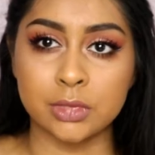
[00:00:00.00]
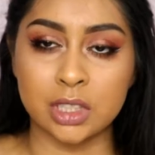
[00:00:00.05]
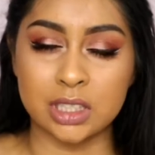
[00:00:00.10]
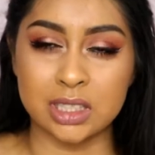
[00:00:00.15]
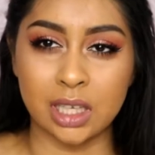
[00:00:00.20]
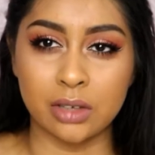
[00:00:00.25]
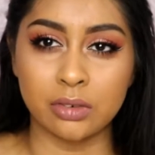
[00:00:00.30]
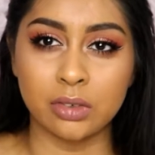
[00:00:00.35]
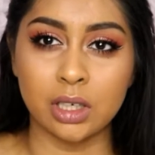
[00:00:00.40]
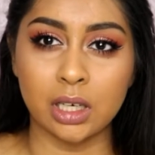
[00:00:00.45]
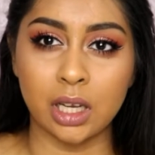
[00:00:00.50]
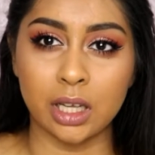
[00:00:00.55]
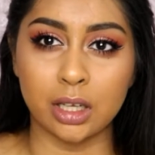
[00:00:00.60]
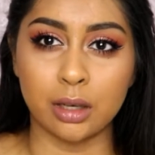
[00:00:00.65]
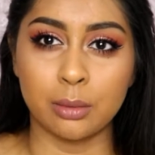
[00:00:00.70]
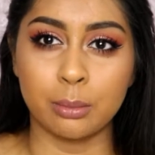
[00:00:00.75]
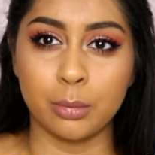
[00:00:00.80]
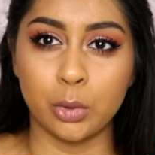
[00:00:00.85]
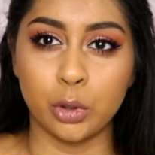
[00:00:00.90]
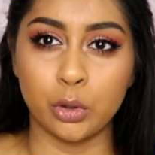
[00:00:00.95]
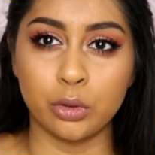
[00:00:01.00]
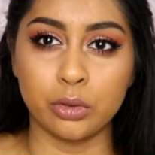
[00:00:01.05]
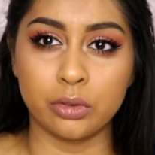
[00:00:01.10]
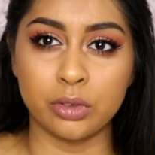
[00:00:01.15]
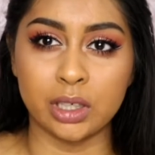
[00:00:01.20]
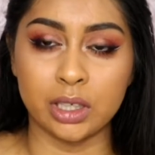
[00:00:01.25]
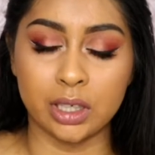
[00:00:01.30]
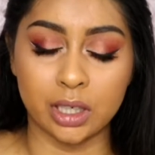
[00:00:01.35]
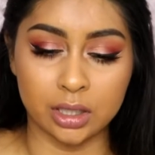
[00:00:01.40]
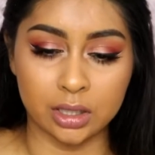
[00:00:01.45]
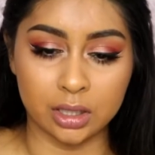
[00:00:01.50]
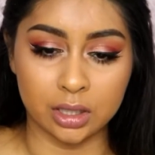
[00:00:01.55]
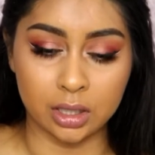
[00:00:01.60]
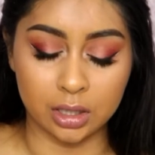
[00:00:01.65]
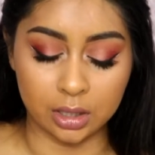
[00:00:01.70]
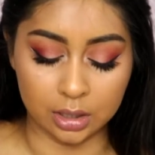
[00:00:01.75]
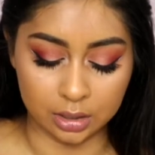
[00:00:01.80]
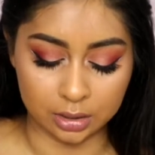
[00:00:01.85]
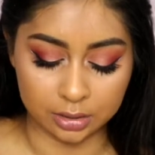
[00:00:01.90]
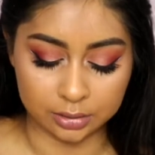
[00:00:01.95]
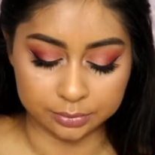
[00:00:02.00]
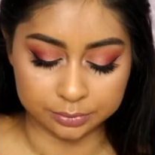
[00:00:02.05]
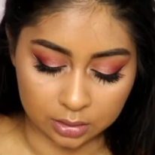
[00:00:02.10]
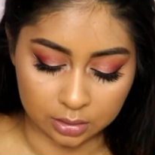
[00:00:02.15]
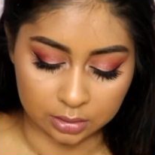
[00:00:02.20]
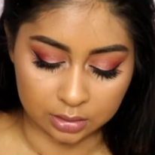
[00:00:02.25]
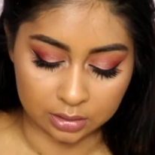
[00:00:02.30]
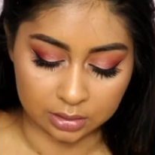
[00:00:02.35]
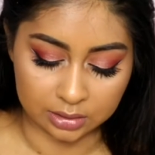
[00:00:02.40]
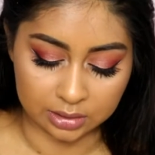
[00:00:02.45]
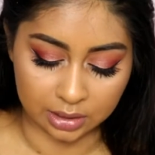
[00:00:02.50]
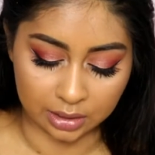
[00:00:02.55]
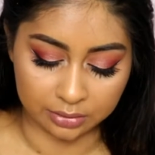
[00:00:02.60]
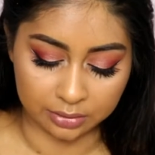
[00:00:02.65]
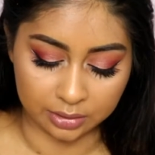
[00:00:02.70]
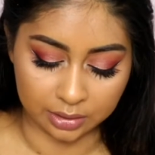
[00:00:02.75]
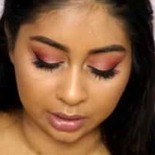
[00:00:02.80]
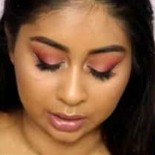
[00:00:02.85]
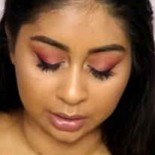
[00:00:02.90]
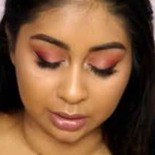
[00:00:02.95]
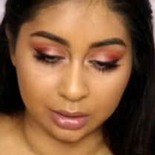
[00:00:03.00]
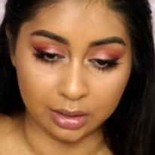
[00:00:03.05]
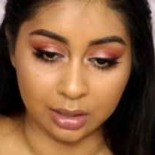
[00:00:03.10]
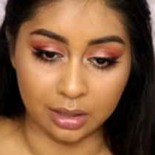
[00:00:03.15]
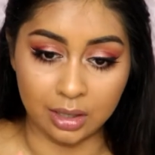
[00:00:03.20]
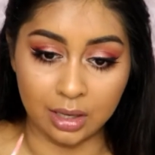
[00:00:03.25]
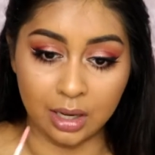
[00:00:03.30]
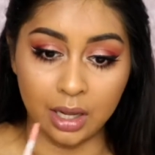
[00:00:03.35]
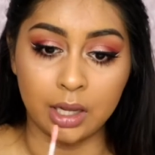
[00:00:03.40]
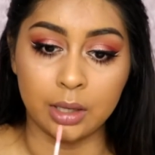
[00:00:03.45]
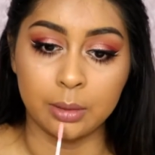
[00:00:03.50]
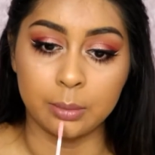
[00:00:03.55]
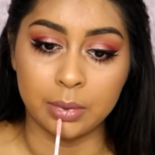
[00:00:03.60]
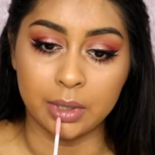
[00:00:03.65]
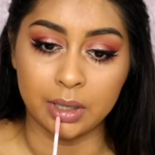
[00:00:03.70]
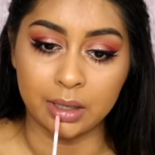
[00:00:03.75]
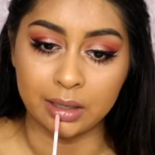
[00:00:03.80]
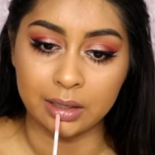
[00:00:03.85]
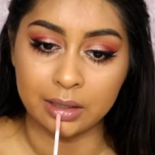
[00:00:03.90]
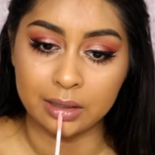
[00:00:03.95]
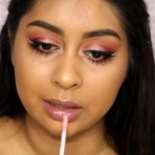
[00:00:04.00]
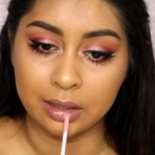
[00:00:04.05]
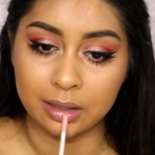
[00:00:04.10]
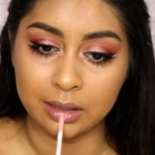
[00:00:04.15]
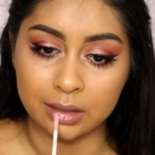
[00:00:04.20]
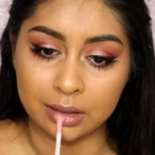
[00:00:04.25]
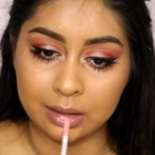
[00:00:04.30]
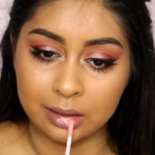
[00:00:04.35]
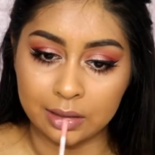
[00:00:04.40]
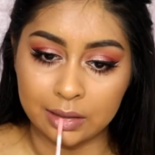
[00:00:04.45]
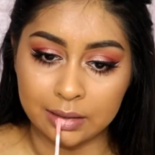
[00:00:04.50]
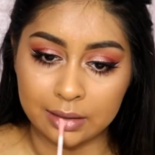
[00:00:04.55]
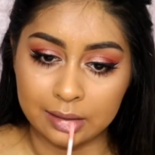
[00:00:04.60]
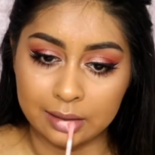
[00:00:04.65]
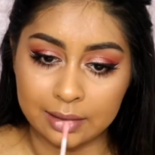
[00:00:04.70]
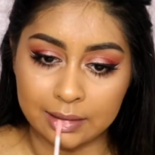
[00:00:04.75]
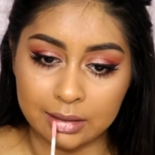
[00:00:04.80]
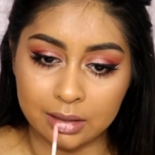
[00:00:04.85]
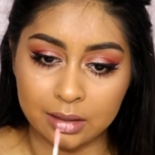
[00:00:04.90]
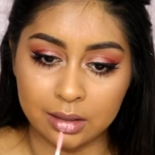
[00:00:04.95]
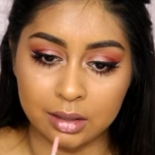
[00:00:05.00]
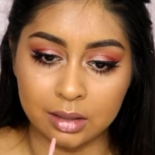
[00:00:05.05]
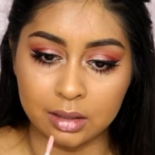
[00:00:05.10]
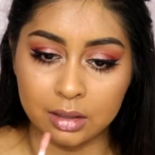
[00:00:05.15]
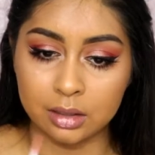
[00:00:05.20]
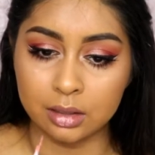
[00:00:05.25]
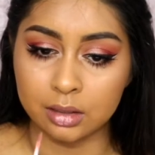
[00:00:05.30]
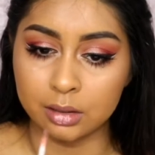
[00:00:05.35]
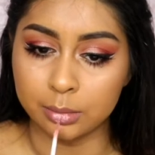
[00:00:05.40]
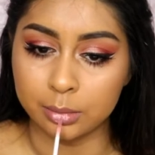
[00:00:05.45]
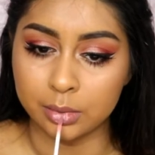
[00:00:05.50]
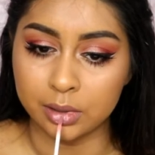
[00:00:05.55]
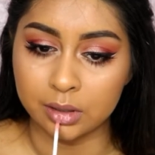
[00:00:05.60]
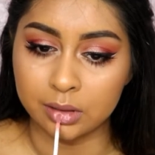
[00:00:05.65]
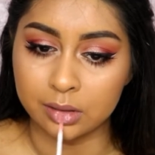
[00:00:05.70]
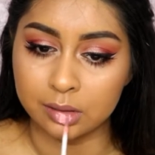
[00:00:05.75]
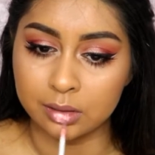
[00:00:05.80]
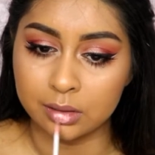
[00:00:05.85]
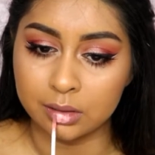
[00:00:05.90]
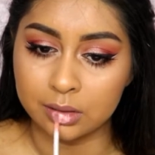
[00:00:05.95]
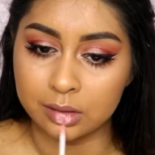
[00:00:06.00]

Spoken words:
It's definitely like a mauvey kind of colour. This is definitely like a light pink, so I'm just going to hit a little bit.